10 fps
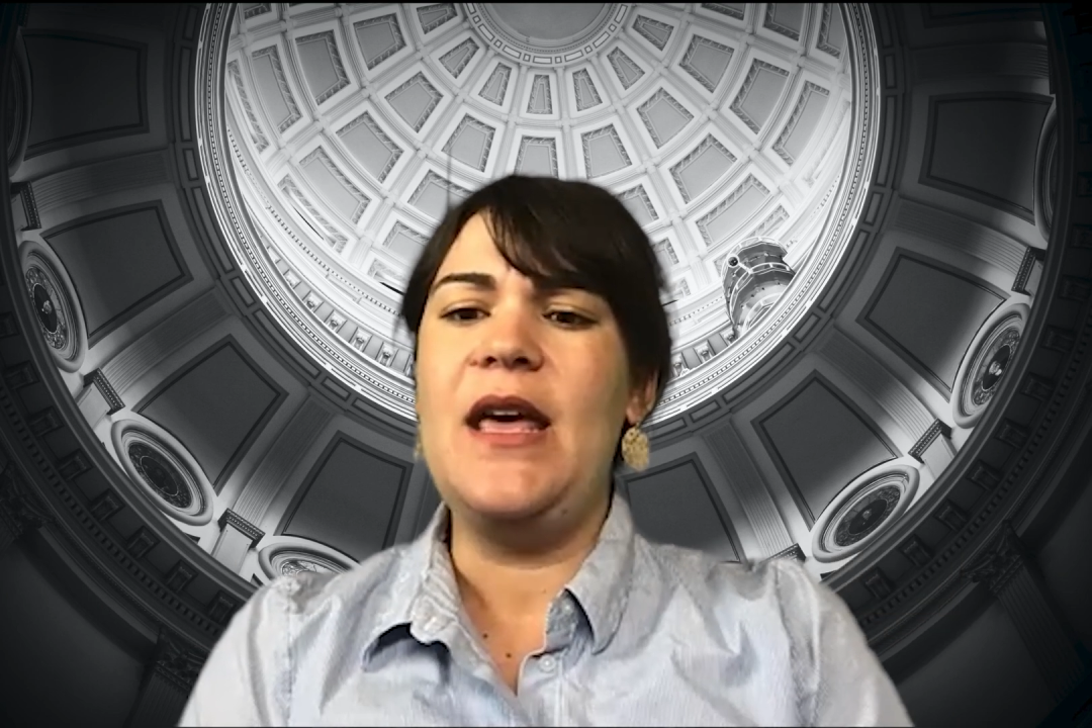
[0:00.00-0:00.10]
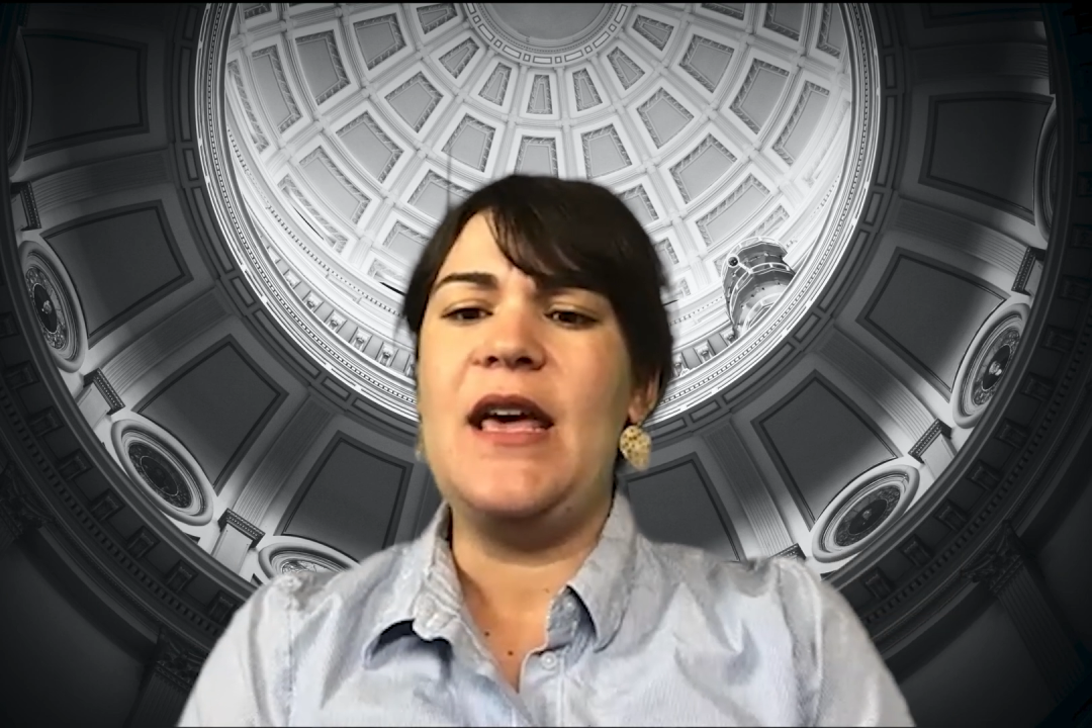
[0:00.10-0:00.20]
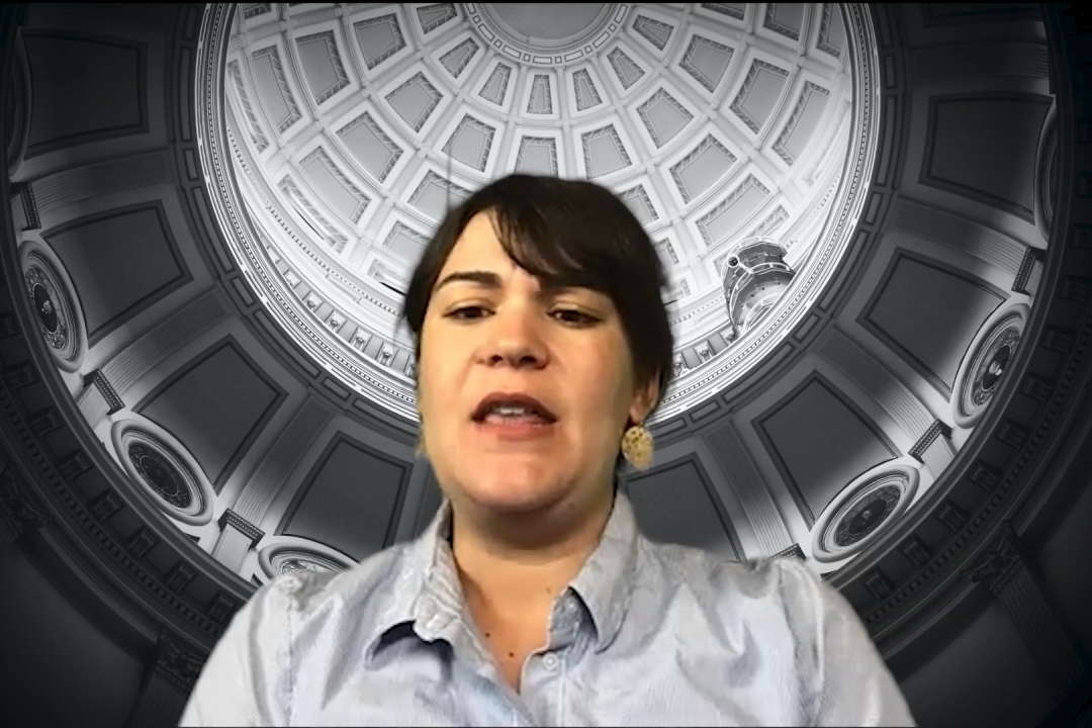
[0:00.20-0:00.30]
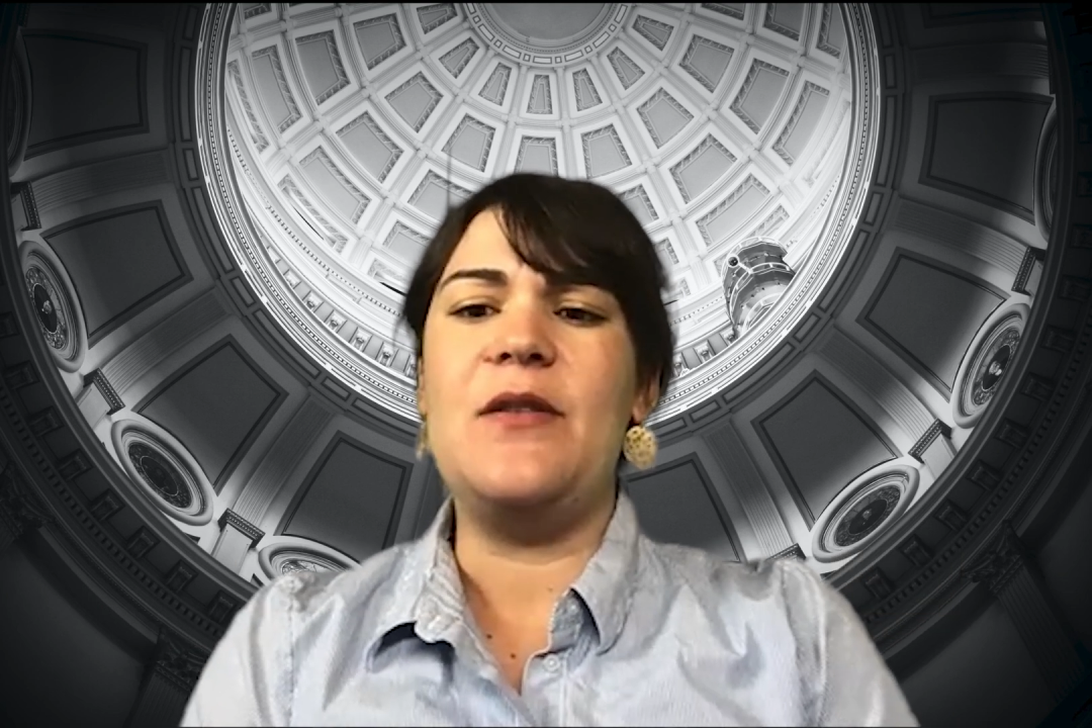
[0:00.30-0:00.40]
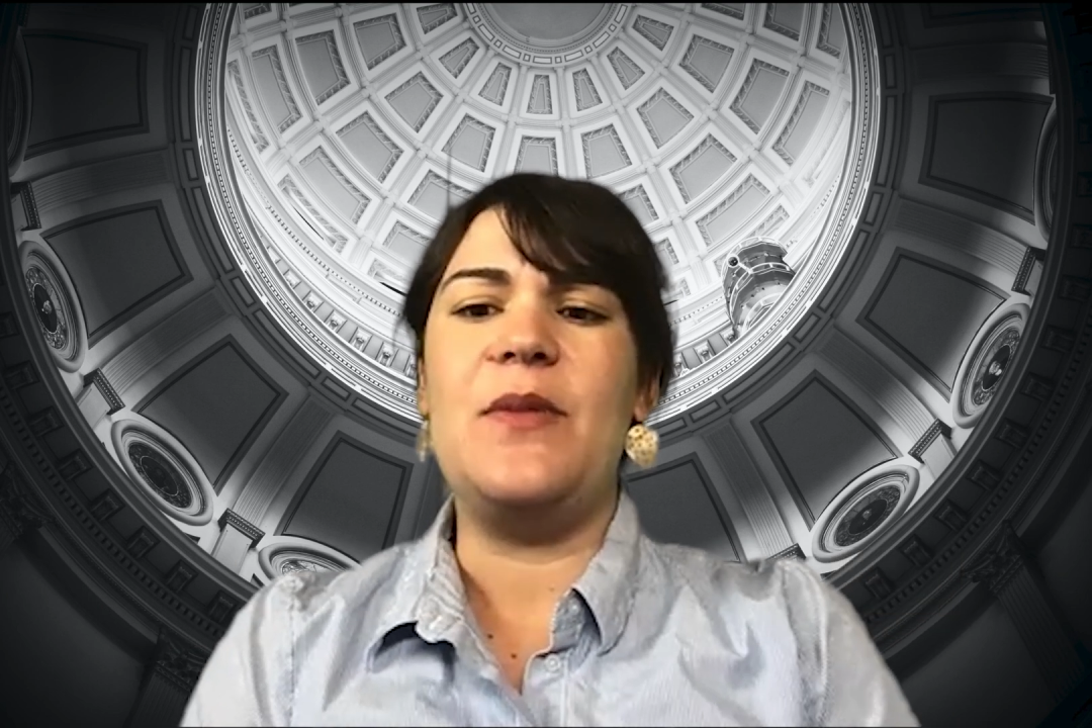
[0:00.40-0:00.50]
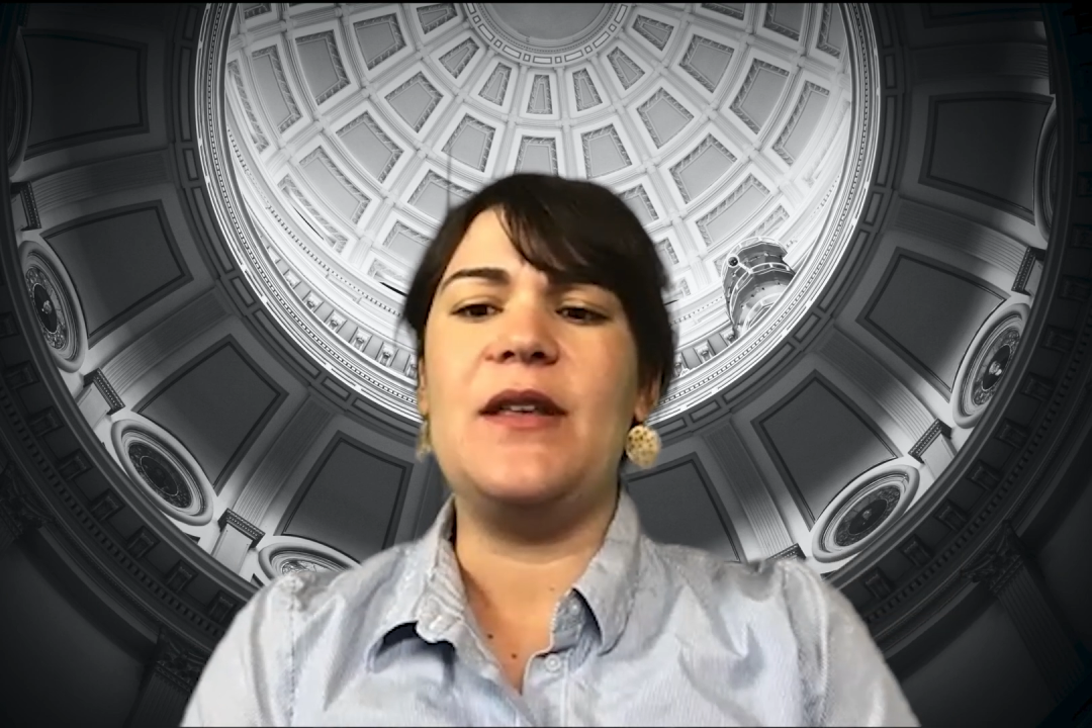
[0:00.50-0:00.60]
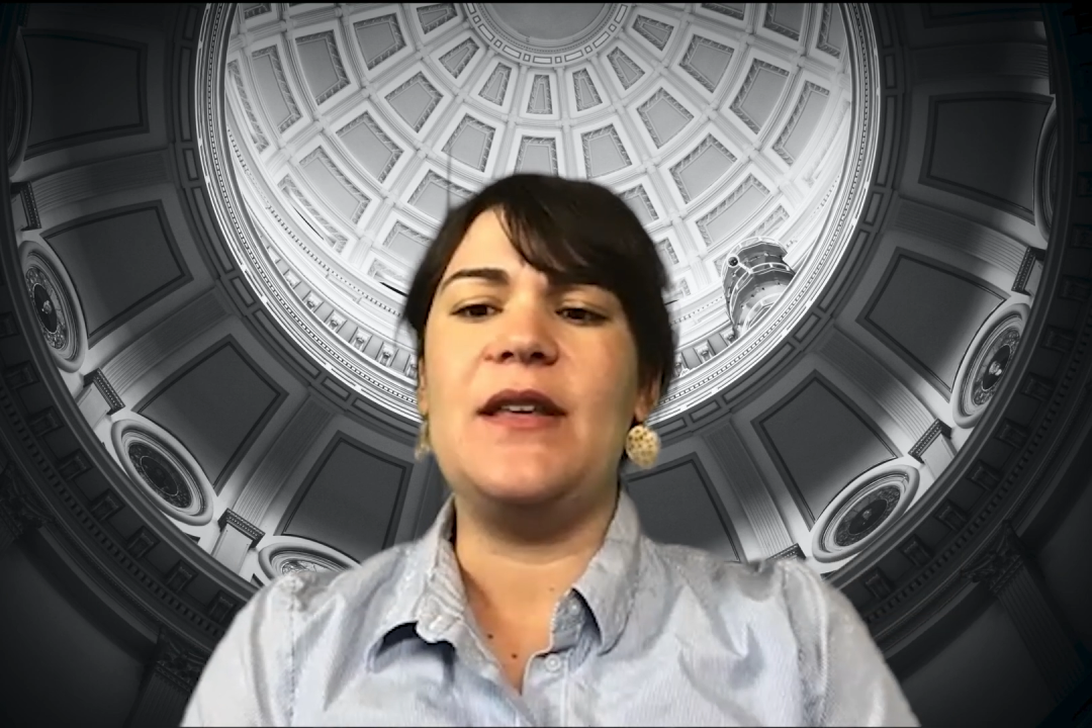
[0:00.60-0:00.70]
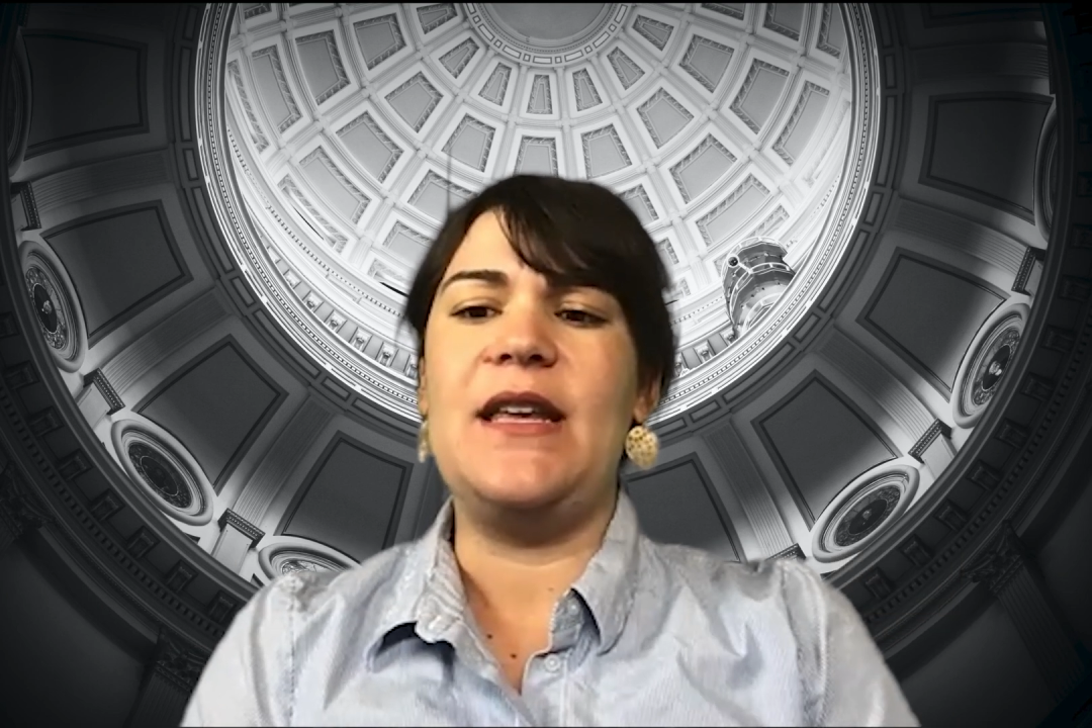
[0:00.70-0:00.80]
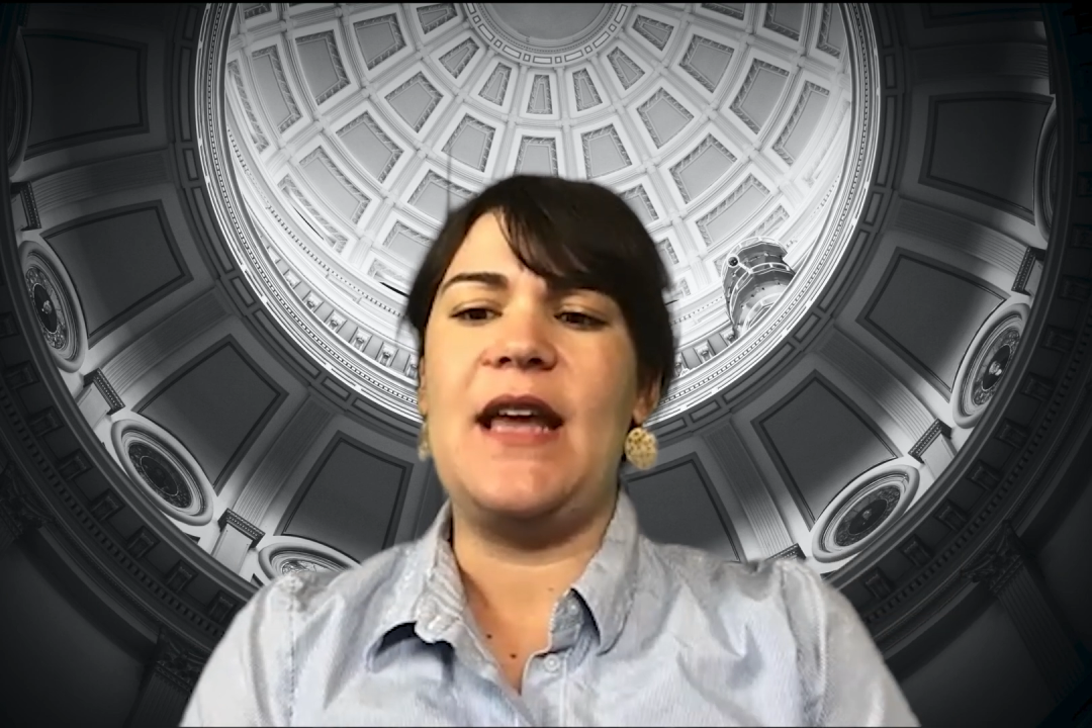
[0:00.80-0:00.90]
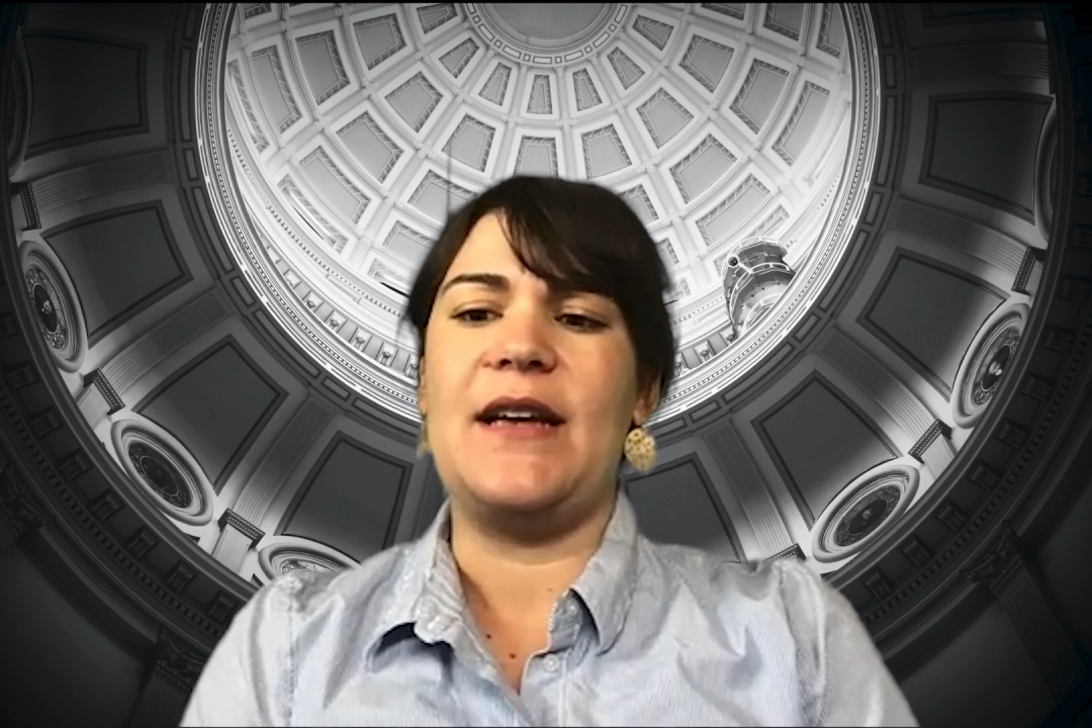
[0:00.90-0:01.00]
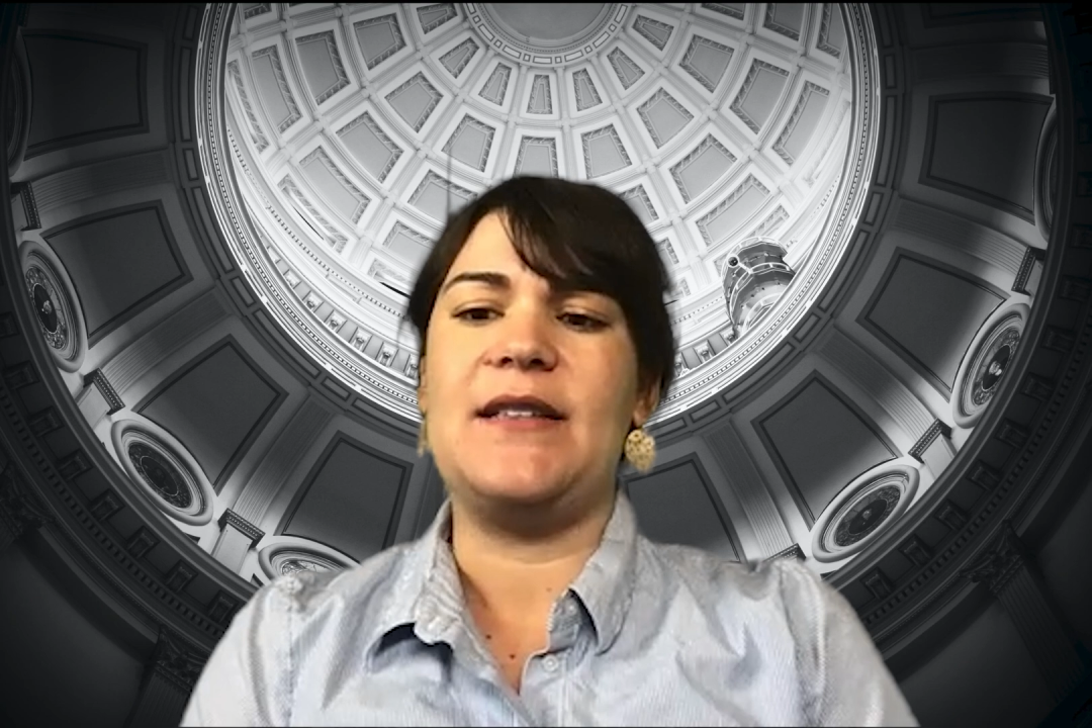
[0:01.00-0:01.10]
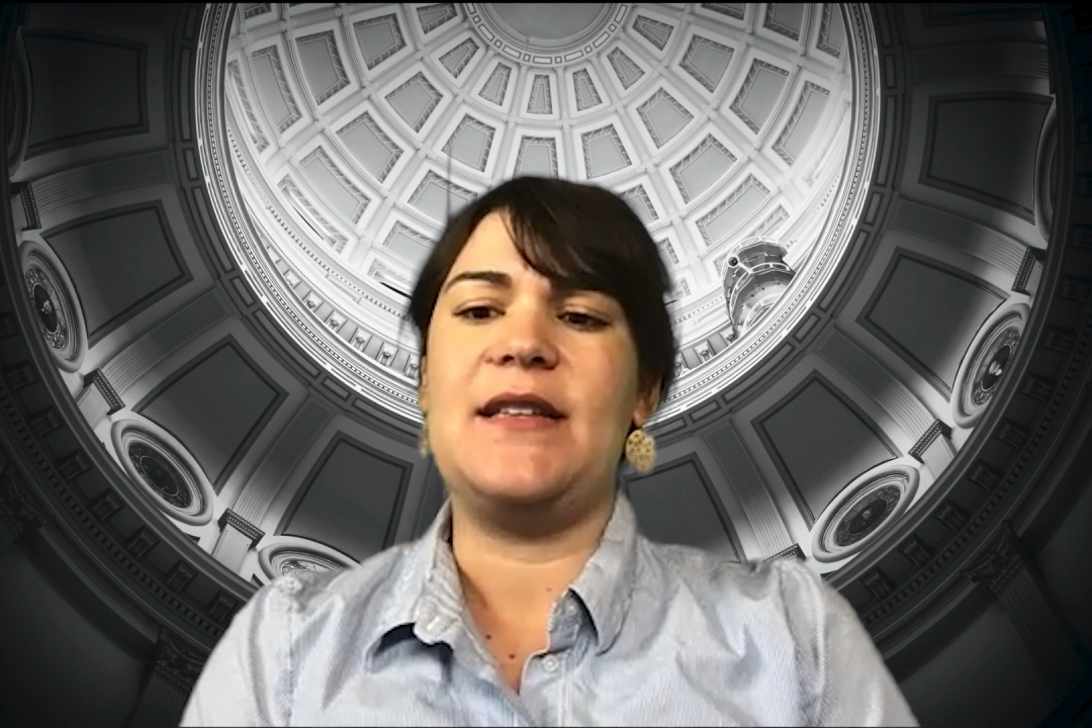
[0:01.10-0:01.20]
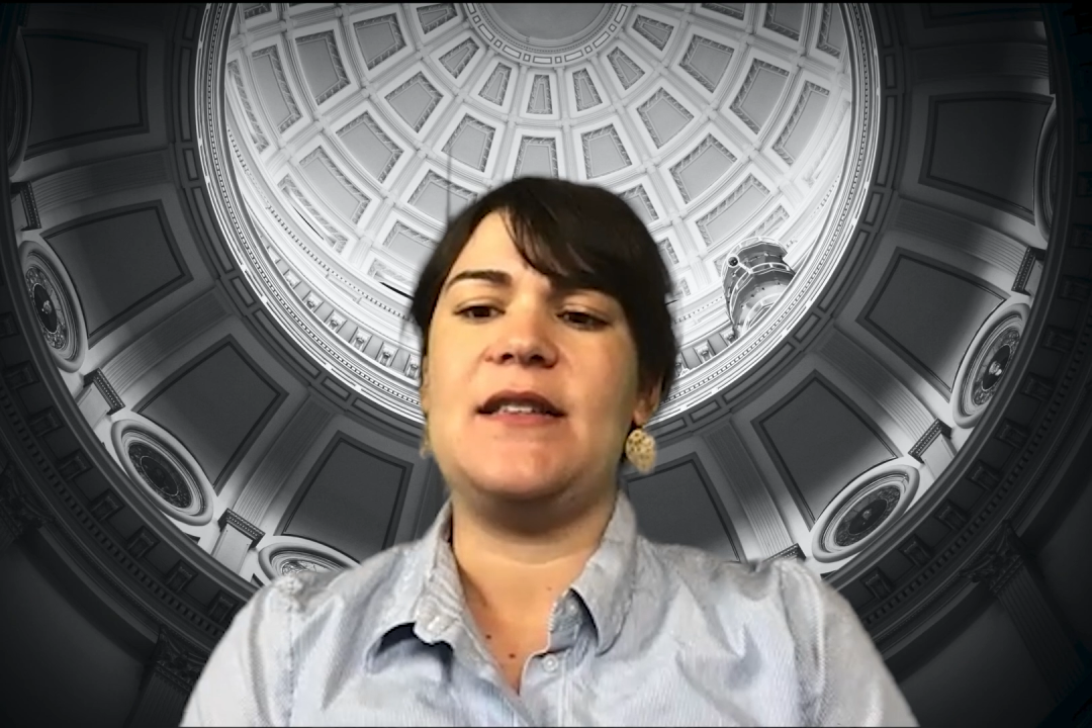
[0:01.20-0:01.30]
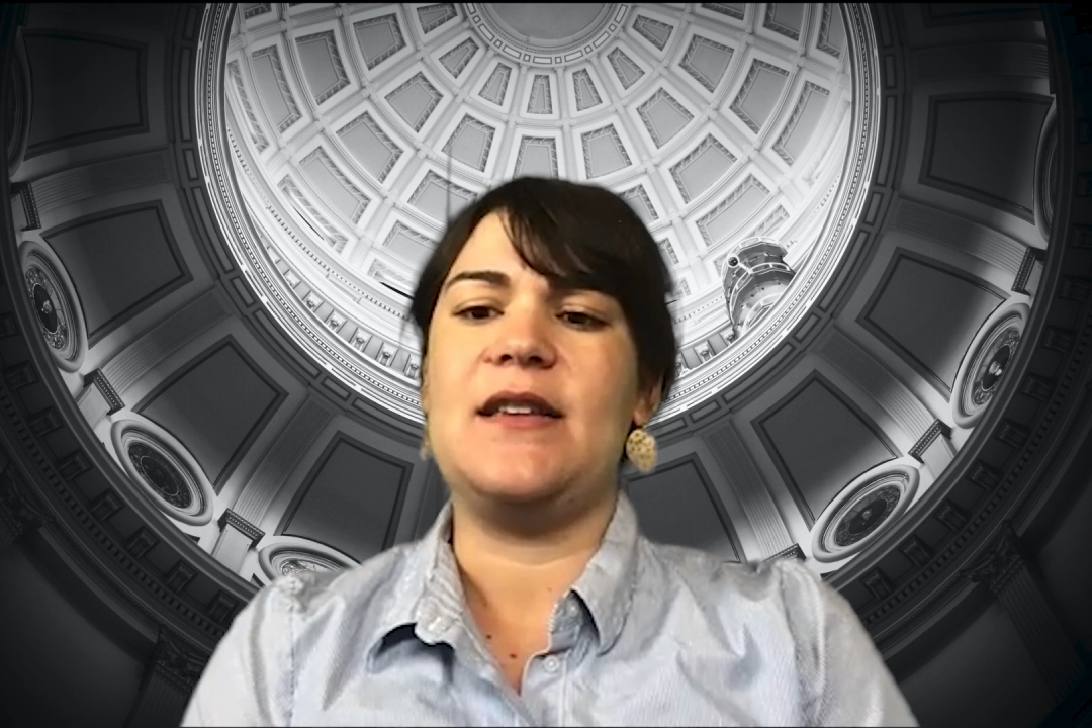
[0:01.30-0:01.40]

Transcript: in the bill in excess